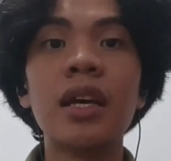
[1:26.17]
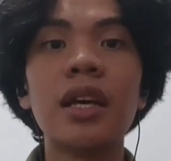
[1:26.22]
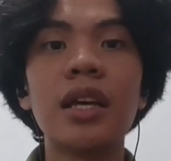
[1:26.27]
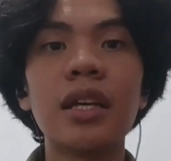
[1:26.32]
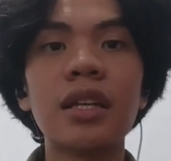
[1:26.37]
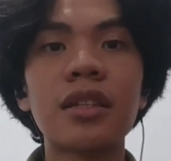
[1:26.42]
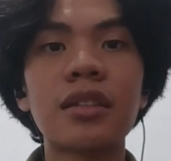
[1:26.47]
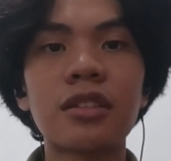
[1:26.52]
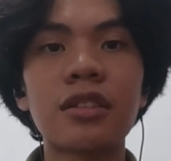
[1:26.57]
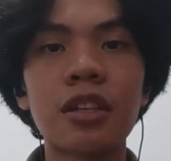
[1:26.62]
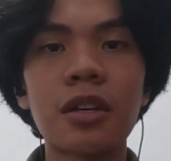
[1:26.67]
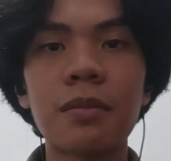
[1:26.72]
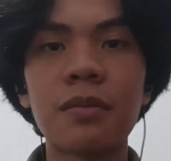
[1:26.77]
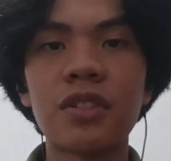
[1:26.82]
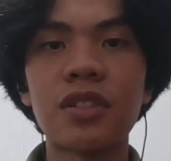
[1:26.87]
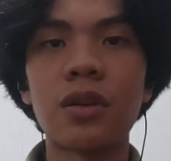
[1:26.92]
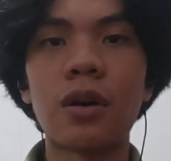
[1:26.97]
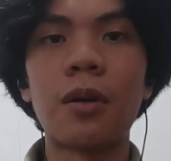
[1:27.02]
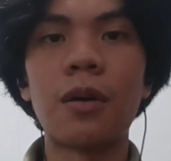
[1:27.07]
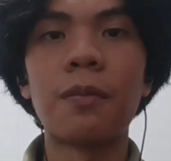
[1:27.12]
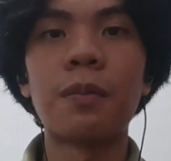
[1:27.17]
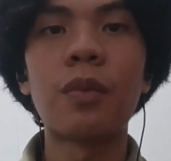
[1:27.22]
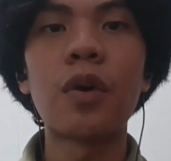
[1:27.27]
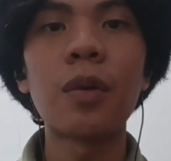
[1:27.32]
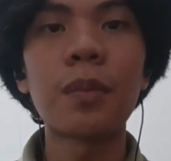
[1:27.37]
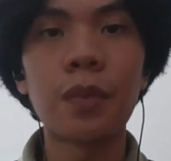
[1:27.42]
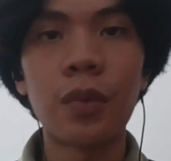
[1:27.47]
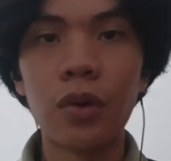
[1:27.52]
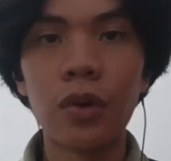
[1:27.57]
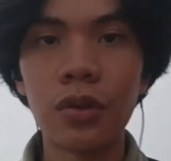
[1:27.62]
in terms of
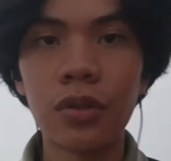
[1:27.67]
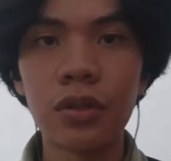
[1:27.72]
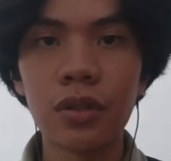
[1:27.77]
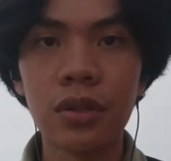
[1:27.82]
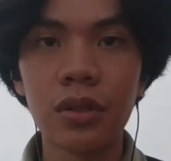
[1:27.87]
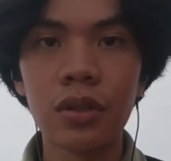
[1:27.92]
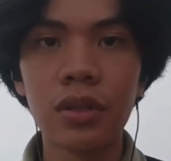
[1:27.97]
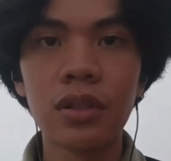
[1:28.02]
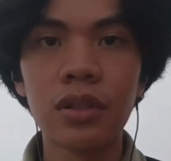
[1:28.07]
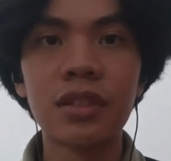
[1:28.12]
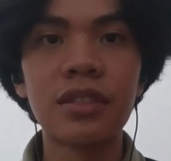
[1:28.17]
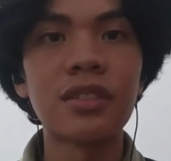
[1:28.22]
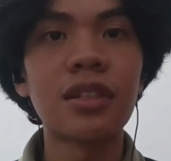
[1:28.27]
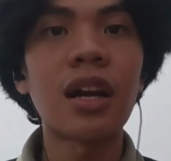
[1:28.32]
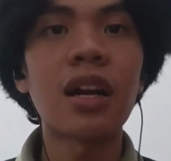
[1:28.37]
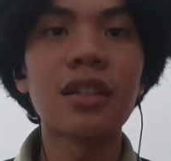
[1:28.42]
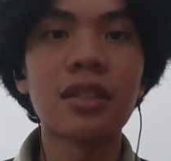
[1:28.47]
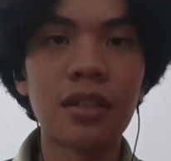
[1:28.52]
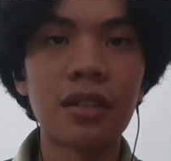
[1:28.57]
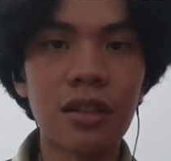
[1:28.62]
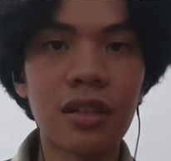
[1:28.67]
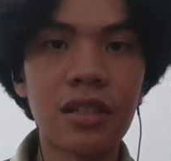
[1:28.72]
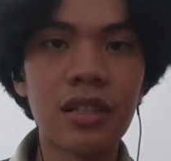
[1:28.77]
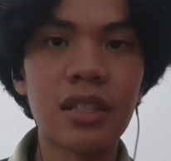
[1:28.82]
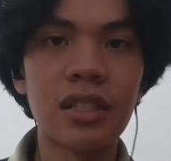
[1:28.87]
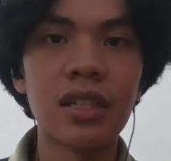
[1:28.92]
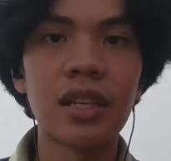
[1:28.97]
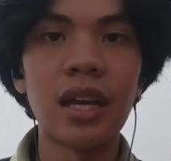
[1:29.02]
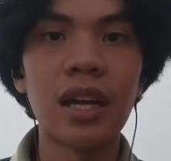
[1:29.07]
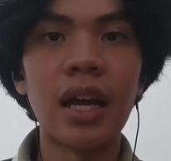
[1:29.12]
purpose,
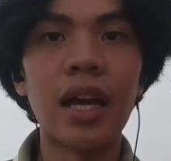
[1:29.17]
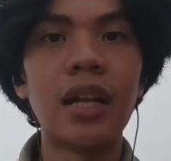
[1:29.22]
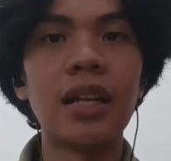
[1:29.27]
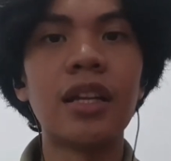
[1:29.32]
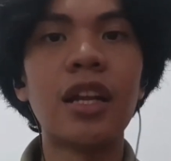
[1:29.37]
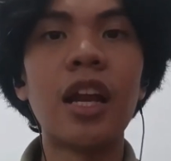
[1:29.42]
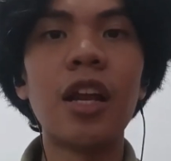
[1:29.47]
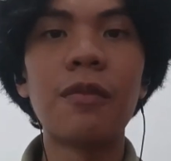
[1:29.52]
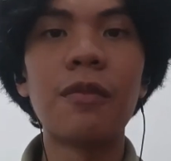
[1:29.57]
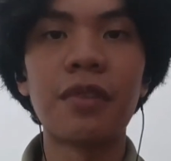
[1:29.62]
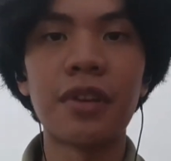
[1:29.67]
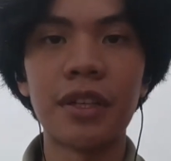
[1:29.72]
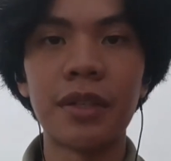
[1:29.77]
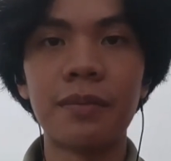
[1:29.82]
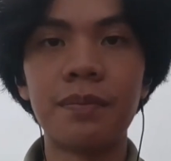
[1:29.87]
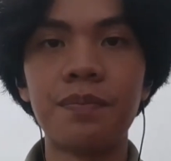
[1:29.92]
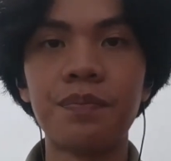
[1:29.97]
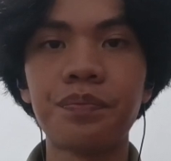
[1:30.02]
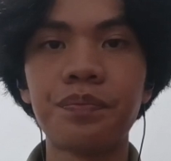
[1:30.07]
structures, and delivery.